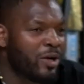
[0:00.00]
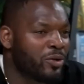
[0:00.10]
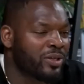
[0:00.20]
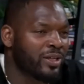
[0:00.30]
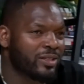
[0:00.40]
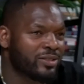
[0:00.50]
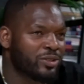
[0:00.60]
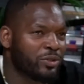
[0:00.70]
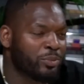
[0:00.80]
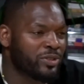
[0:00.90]
because their whole thing
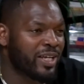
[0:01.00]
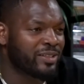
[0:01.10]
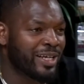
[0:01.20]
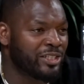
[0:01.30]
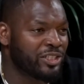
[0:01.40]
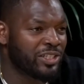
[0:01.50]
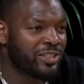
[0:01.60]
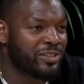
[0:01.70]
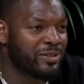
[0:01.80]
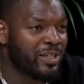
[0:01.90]
is to protect that
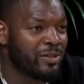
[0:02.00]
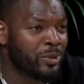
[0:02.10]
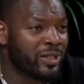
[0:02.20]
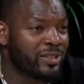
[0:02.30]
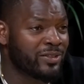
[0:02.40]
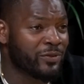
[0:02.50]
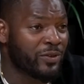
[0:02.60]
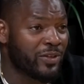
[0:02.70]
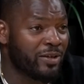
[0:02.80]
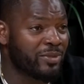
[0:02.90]
shield
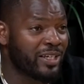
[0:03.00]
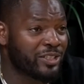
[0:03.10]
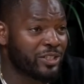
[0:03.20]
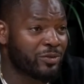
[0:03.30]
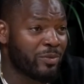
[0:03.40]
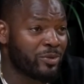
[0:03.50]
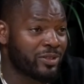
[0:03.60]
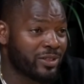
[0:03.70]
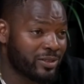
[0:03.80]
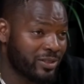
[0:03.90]
because yeah. for them that shield
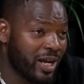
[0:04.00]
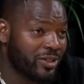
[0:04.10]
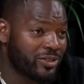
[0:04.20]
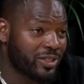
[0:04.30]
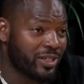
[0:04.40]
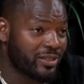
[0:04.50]
is a dollar